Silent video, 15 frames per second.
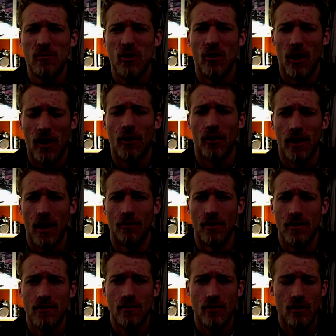so I thought that
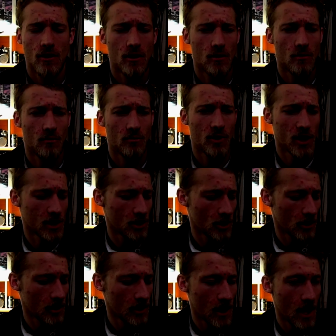was pretty
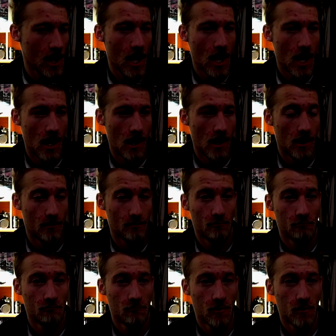good. Then